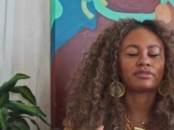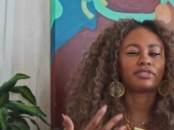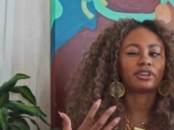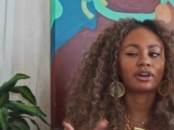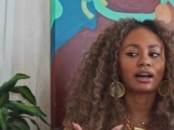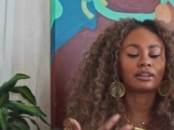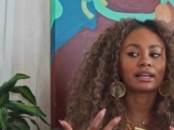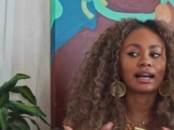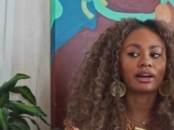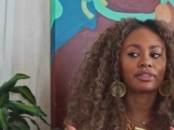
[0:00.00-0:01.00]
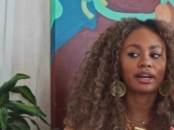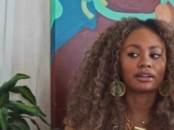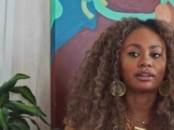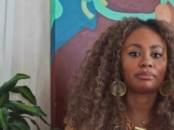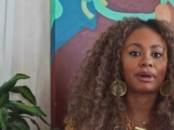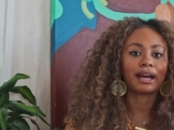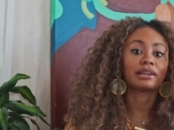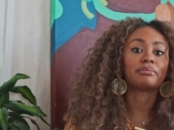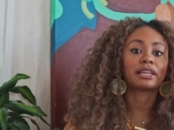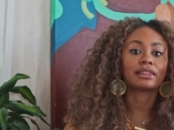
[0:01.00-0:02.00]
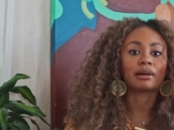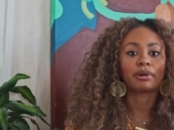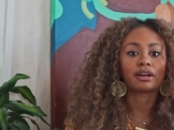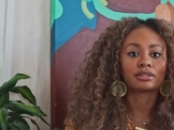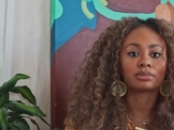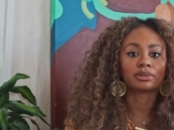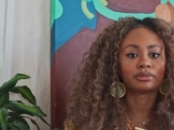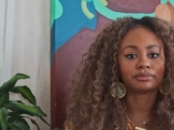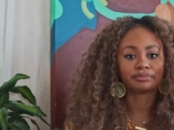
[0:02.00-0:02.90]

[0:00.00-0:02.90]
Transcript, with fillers: figure out like how that could I could make that possible.